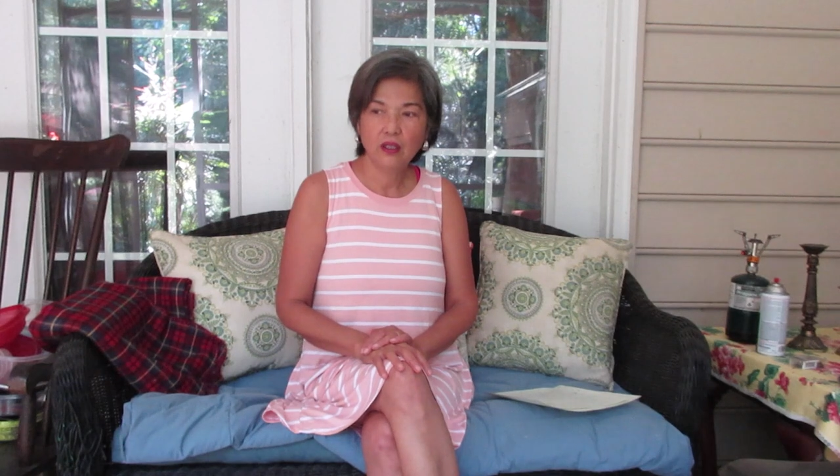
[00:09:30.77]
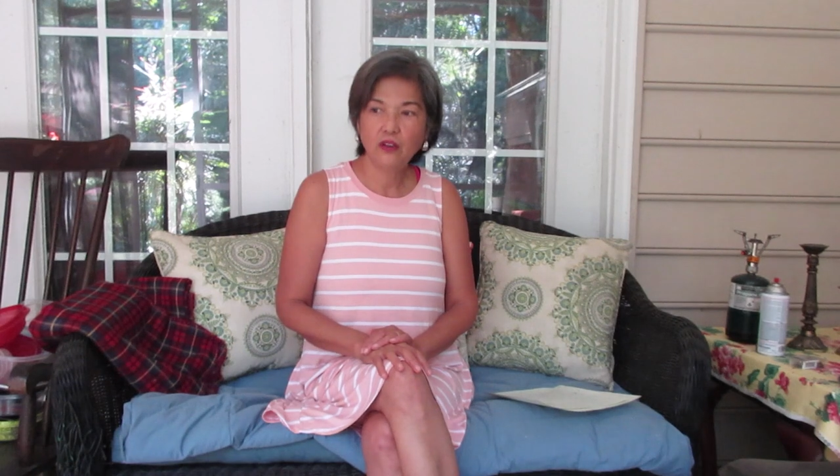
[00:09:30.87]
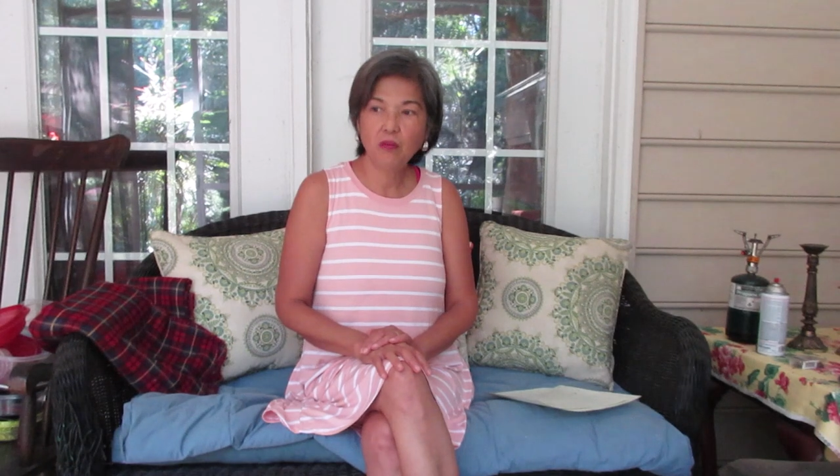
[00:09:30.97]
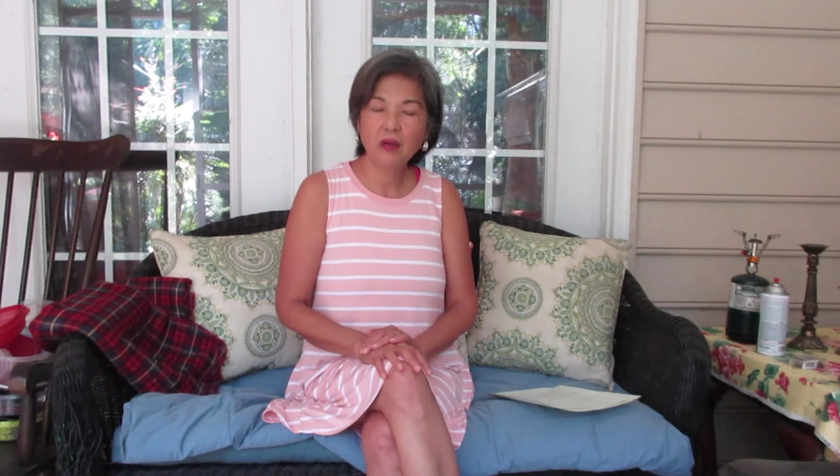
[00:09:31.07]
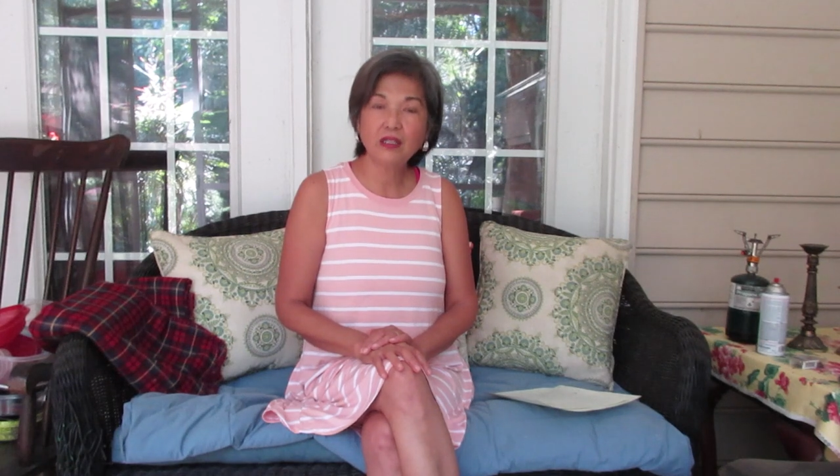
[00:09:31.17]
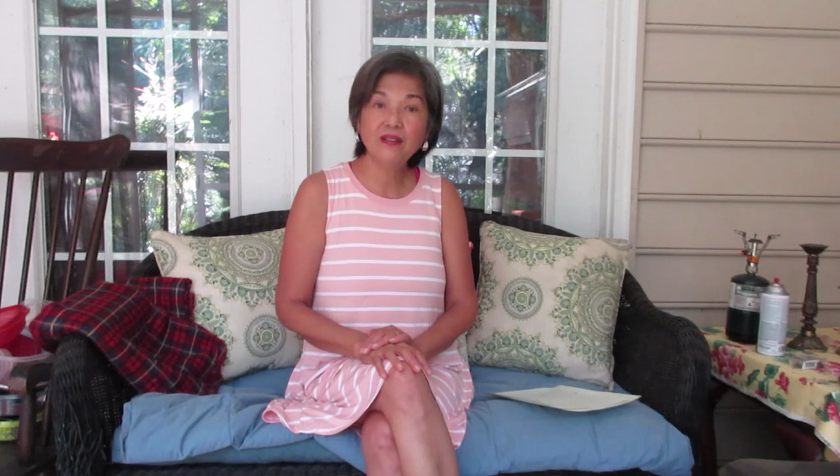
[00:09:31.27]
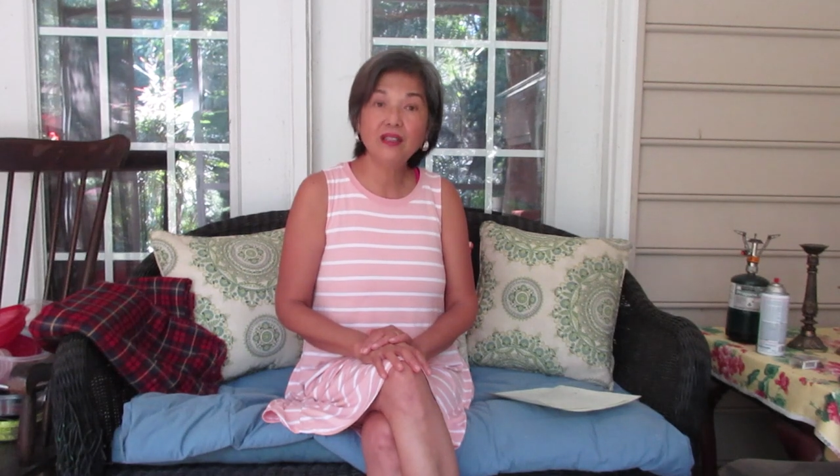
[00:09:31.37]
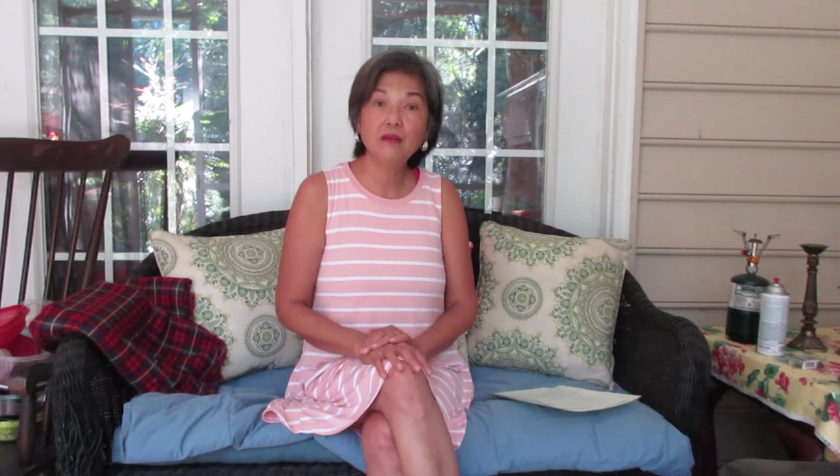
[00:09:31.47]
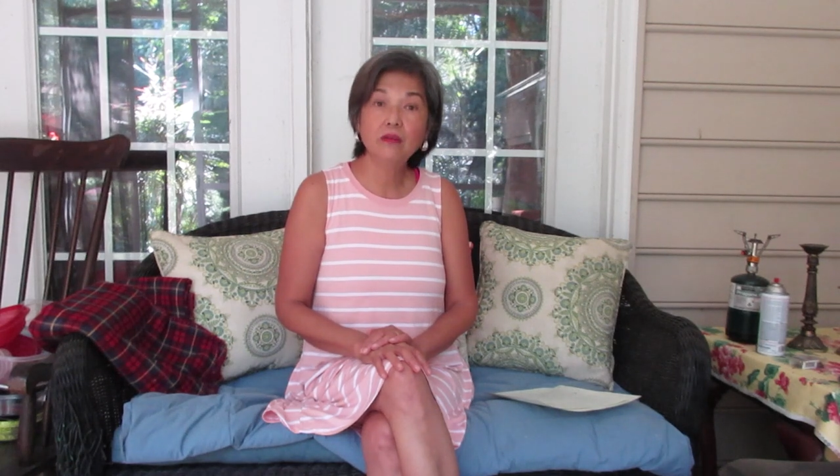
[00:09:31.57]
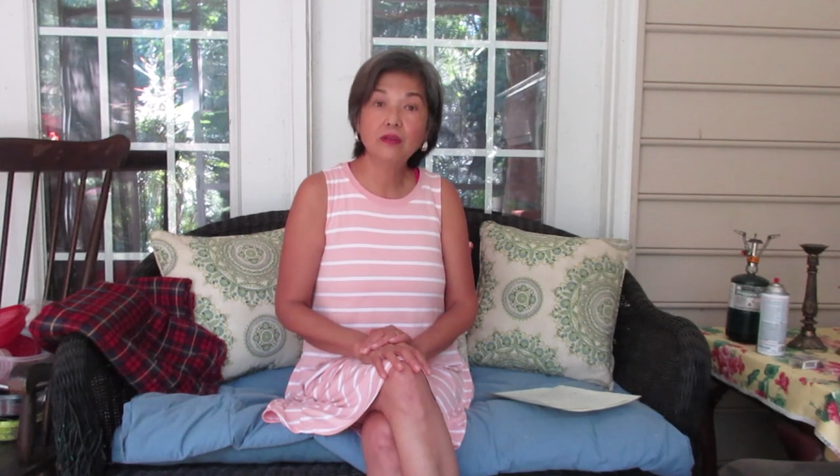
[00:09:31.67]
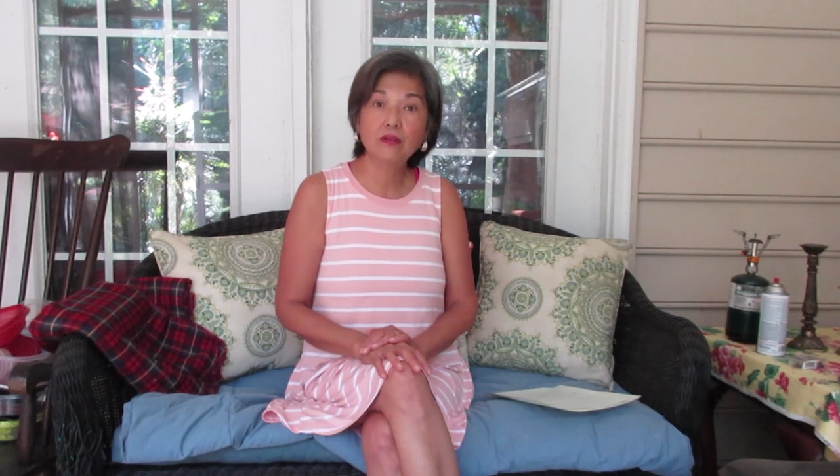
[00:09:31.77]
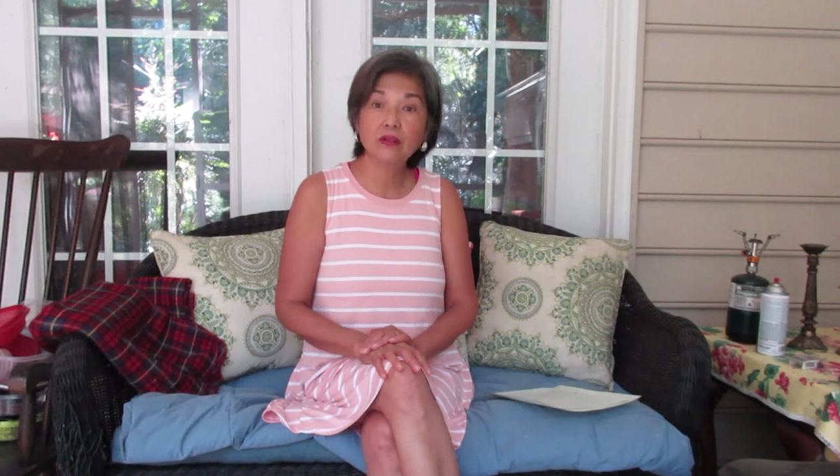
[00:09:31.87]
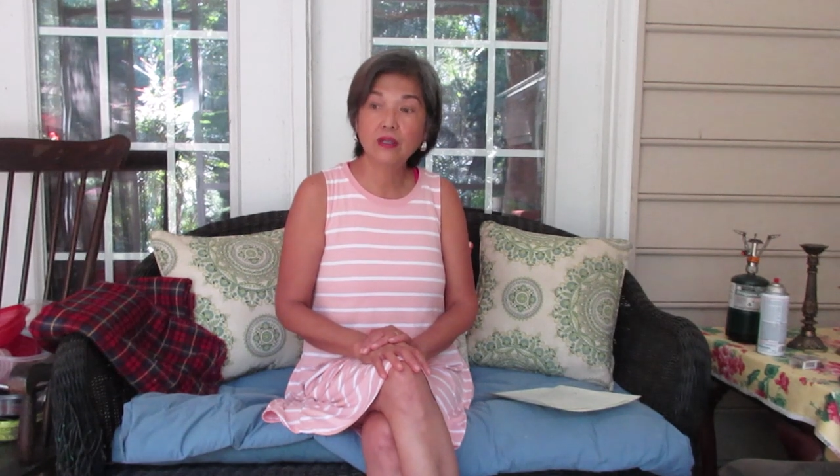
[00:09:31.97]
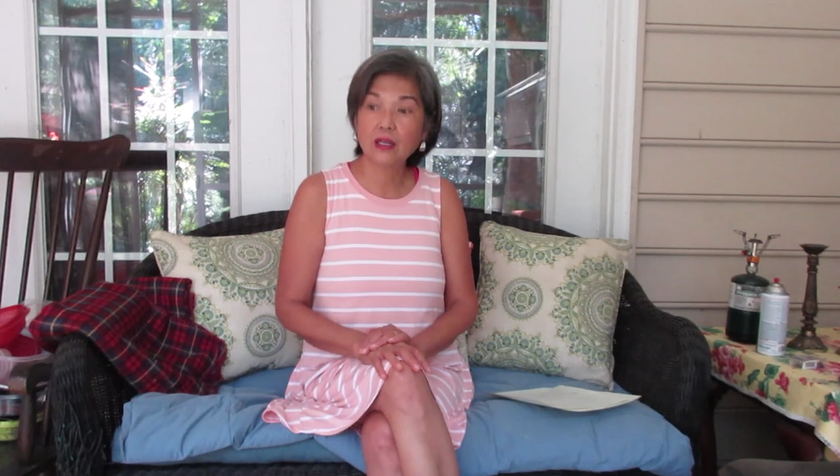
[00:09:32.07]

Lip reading: you might need to